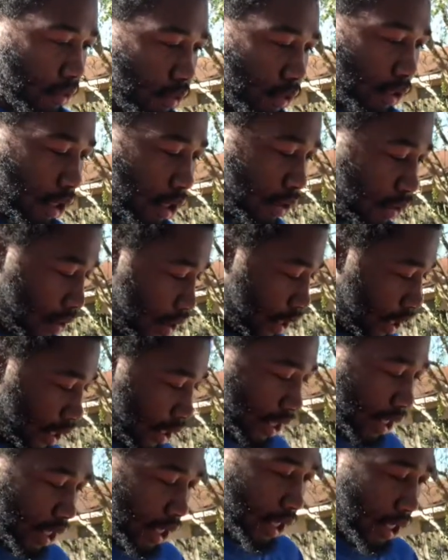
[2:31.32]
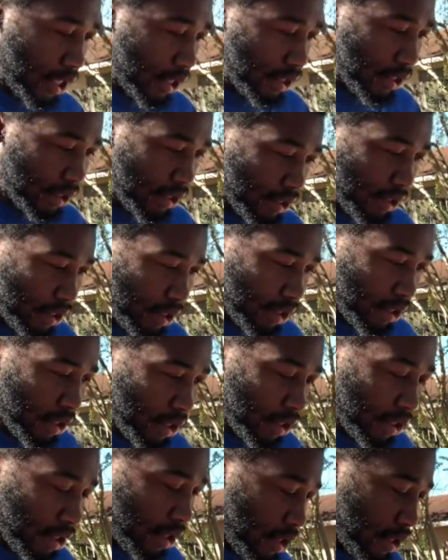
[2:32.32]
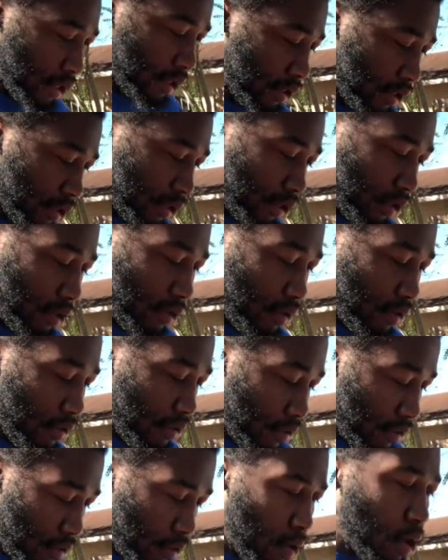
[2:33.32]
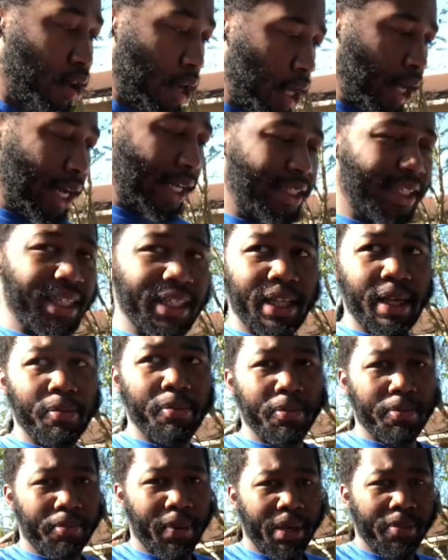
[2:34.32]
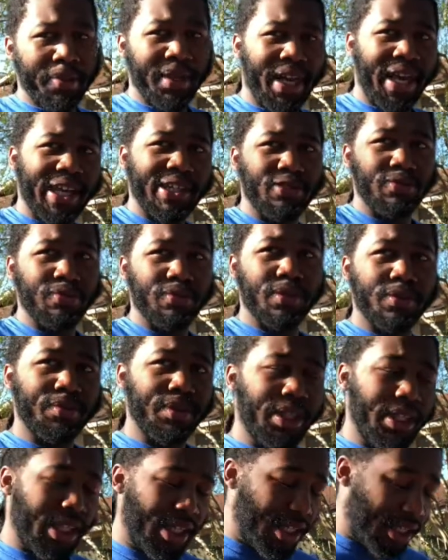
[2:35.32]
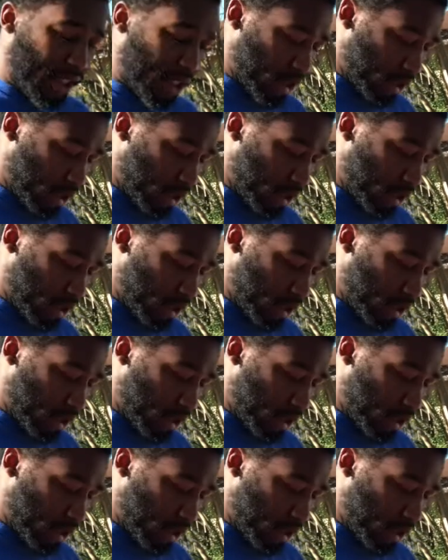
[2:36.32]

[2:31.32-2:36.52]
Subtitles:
All right, guys. So I think that might be the actual one we need.